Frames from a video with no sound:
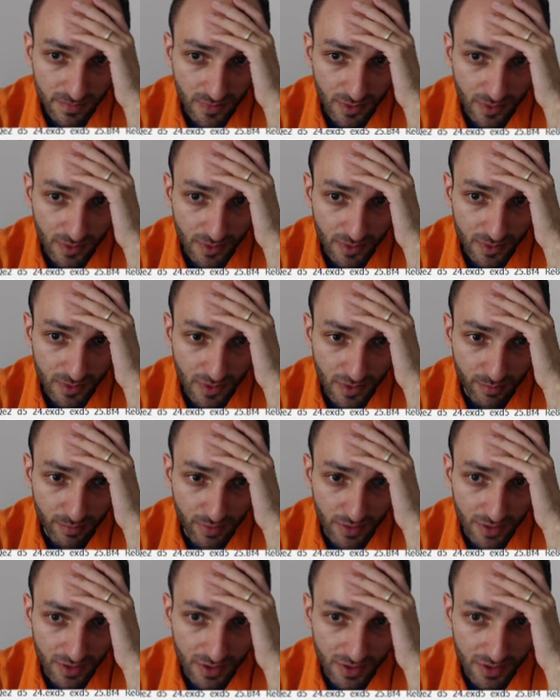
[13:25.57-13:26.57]
Yes, I
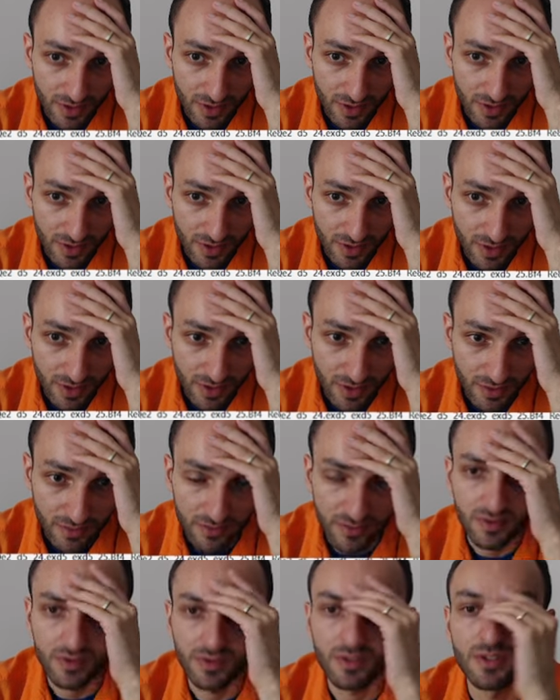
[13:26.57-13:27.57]
played this and
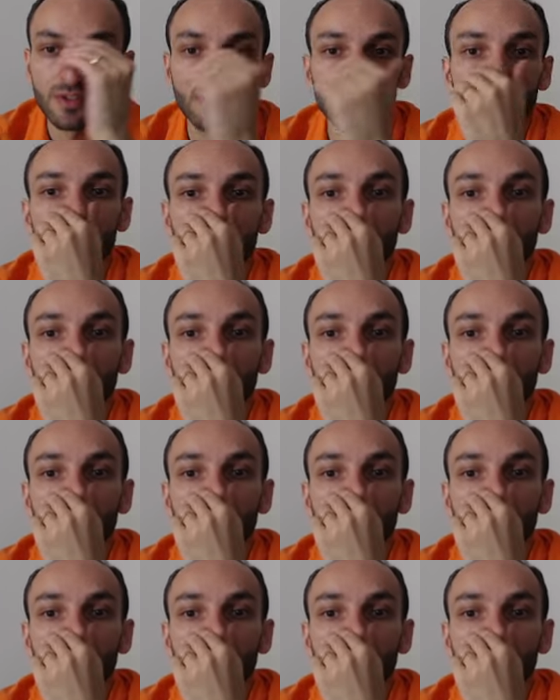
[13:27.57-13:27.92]
after this